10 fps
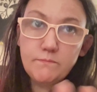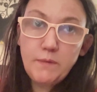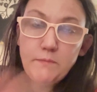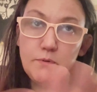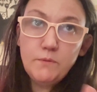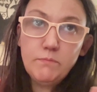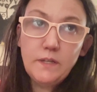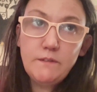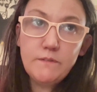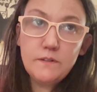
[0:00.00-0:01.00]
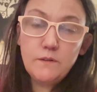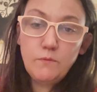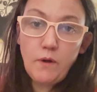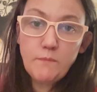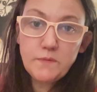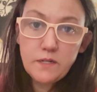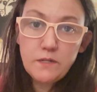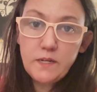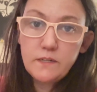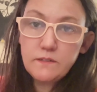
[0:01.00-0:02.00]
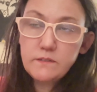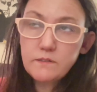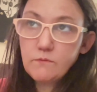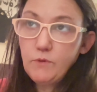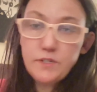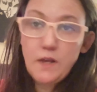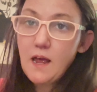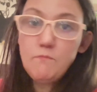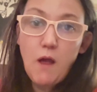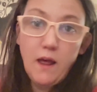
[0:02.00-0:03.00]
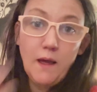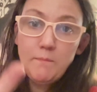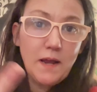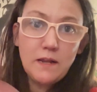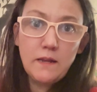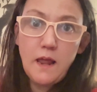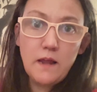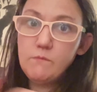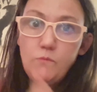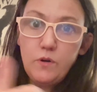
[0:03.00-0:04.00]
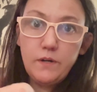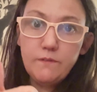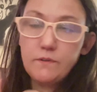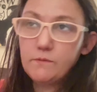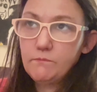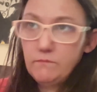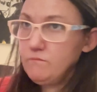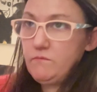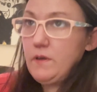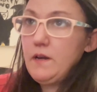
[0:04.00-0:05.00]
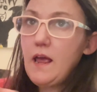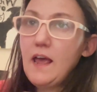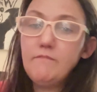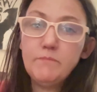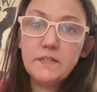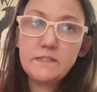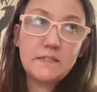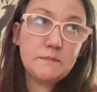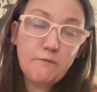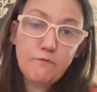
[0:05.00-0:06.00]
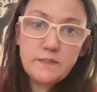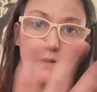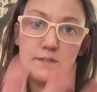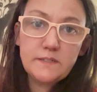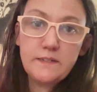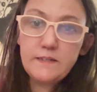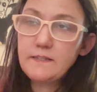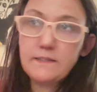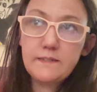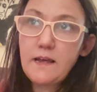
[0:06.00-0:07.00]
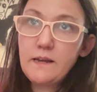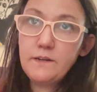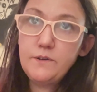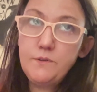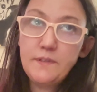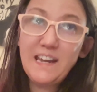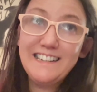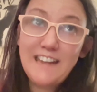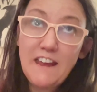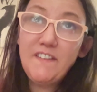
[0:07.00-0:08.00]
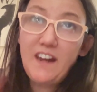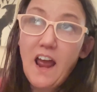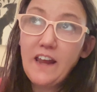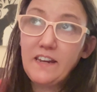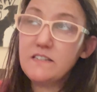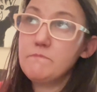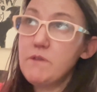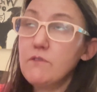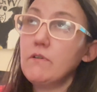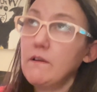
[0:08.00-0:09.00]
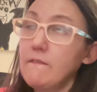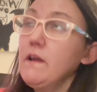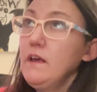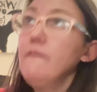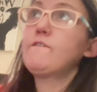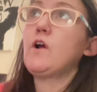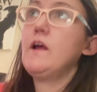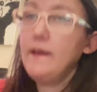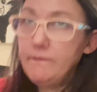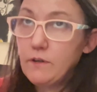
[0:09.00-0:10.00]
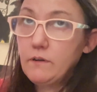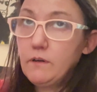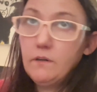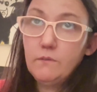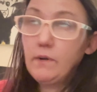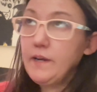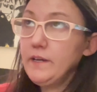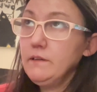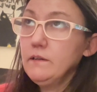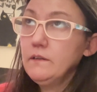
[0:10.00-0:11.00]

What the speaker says: people who believe in the reptilians, which I'm not gonna lie, I'm one of them. And I have been since before. Seriously, this is not a new thing. David Icke has been around forever, right?